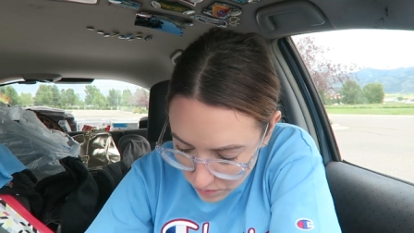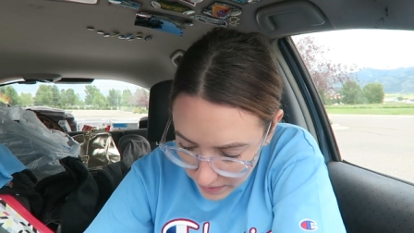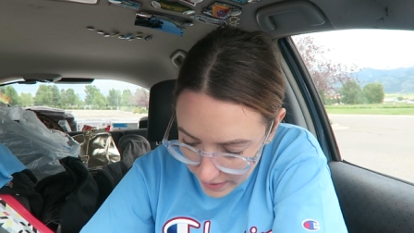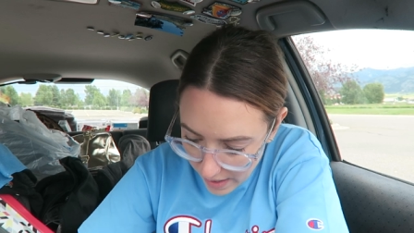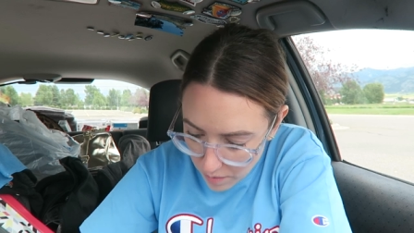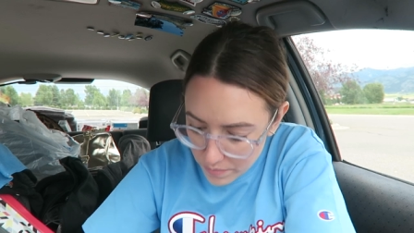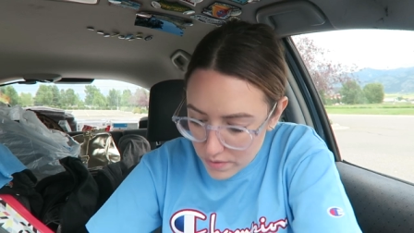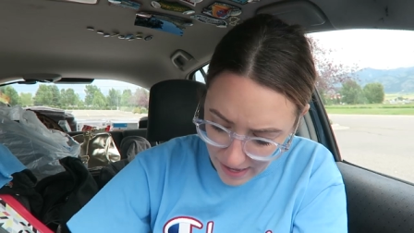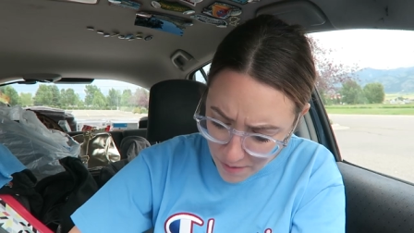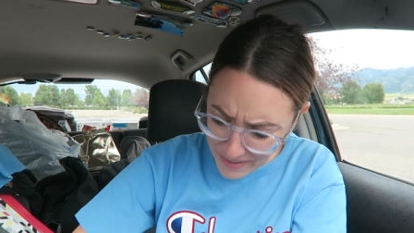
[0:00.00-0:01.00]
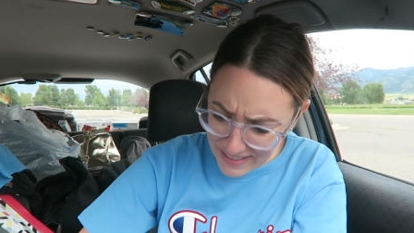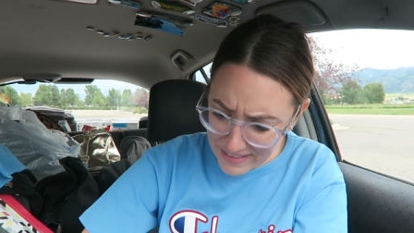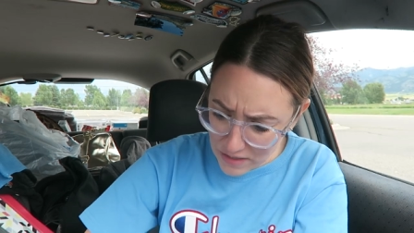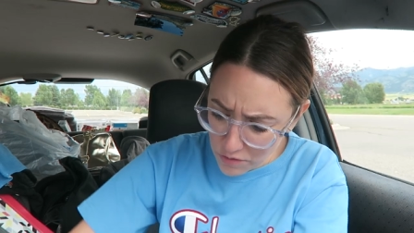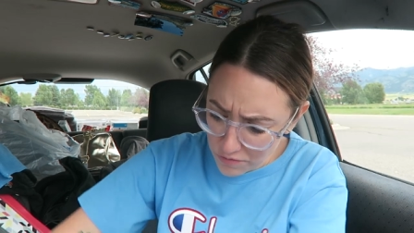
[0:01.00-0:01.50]
will really help. How many
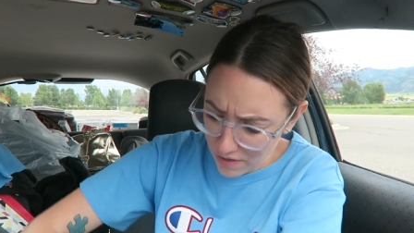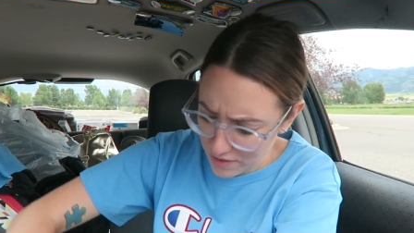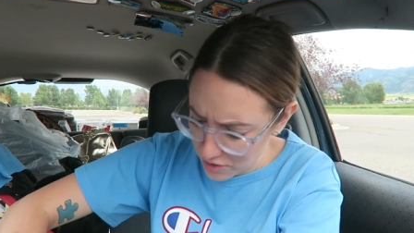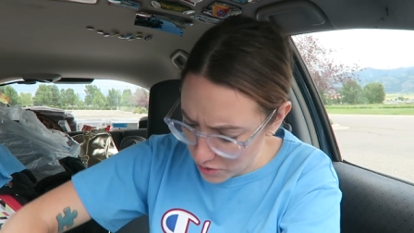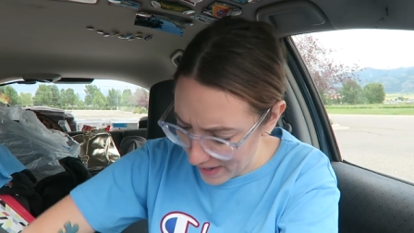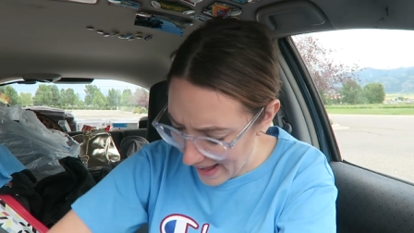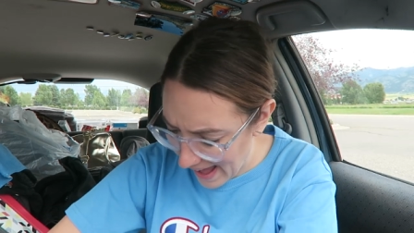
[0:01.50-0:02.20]
dental flosses do I